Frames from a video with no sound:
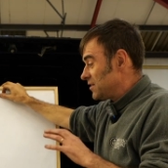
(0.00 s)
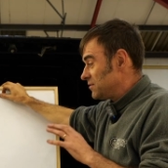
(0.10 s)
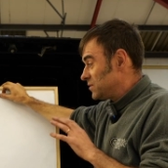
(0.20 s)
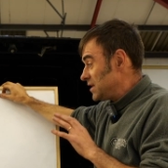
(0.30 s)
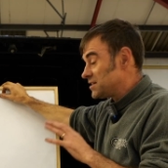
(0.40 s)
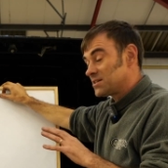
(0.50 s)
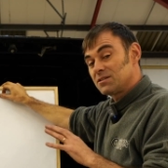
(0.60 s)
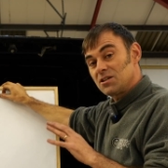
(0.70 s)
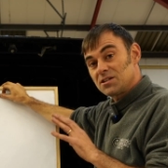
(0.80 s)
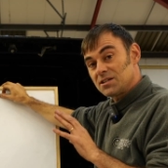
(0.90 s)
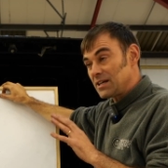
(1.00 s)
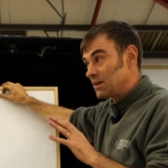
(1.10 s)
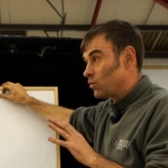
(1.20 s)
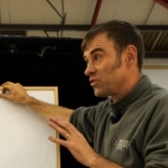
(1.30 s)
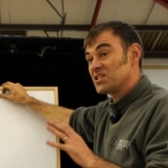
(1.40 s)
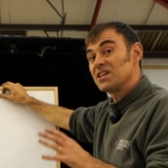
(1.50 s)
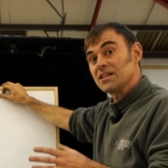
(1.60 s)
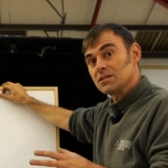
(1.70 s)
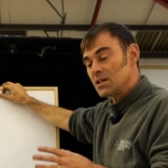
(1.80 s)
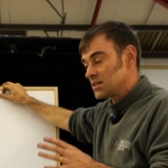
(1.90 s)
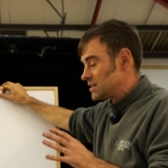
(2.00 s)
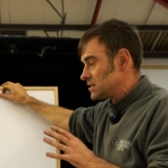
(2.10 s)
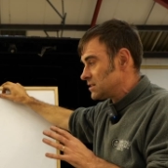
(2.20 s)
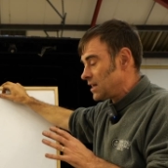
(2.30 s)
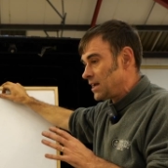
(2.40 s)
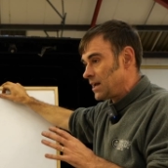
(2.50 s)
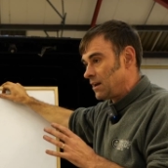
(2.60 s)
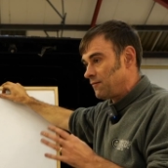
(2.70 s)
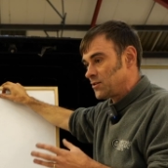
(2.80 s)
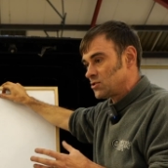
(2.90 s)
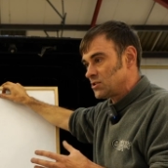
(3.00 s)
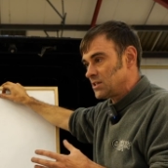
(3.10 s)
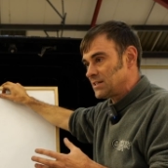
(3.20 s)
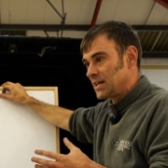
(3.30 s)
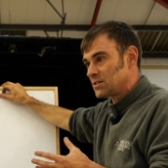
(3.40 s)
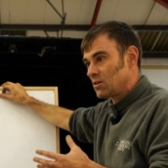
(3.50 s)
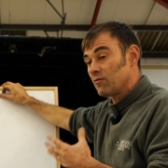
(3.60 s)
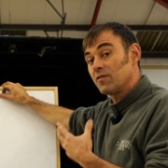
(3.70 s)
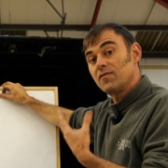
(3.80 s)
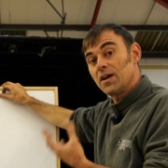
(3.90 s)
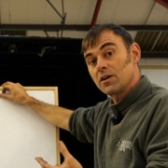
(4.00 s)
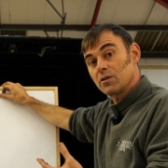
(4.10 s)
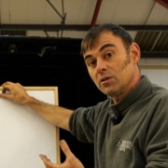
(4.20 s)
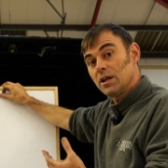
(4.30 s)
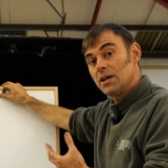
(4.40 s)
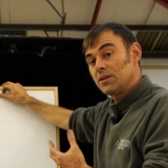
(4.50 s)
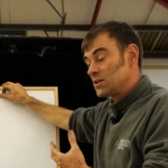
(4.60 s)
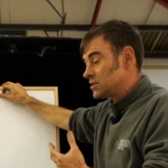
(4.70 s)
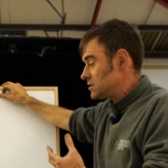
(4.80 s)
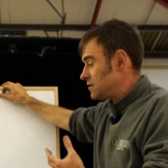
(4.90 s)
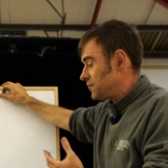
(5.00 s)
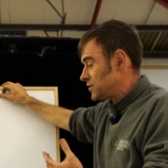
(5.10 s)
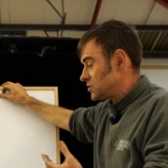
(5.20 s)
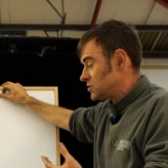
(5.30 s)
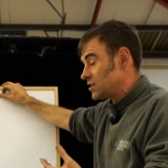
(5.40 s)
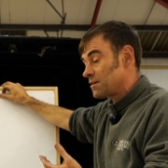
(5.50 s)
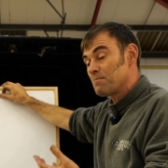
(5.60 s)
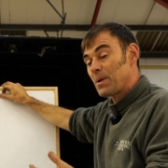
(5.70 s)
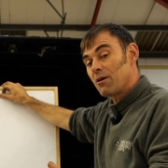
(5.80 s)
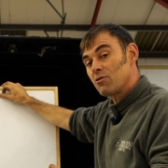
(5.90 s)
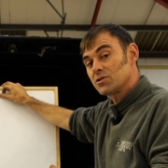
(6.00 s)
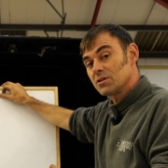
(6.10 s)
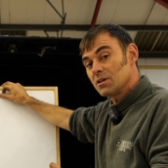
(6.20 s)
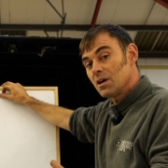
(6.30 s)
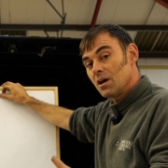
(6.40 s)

this, just to say what this isn't, this isn't uh, an efficiency test of the vehicle, this is an efficiency comparison